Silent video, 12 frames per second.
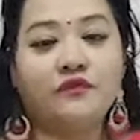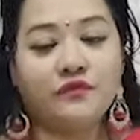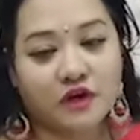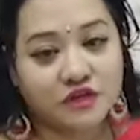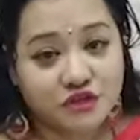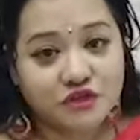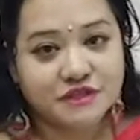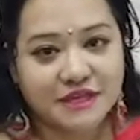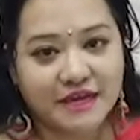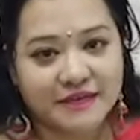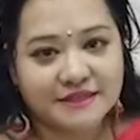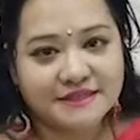of our
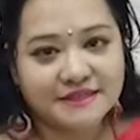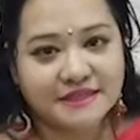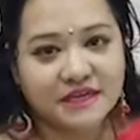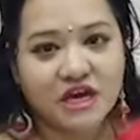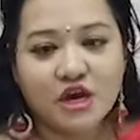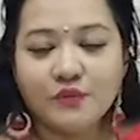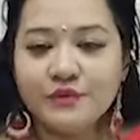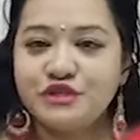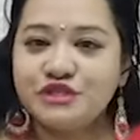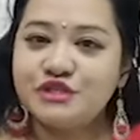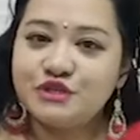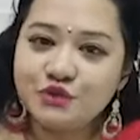society
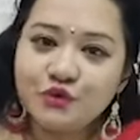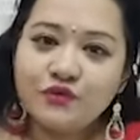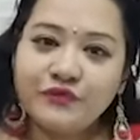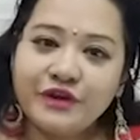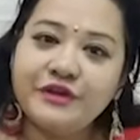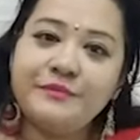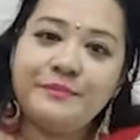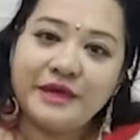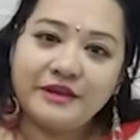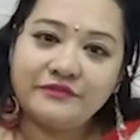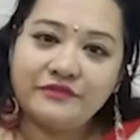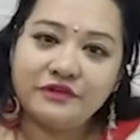which is so very
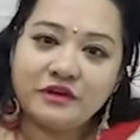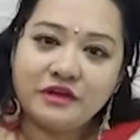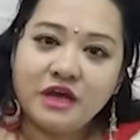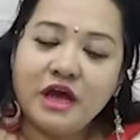painful.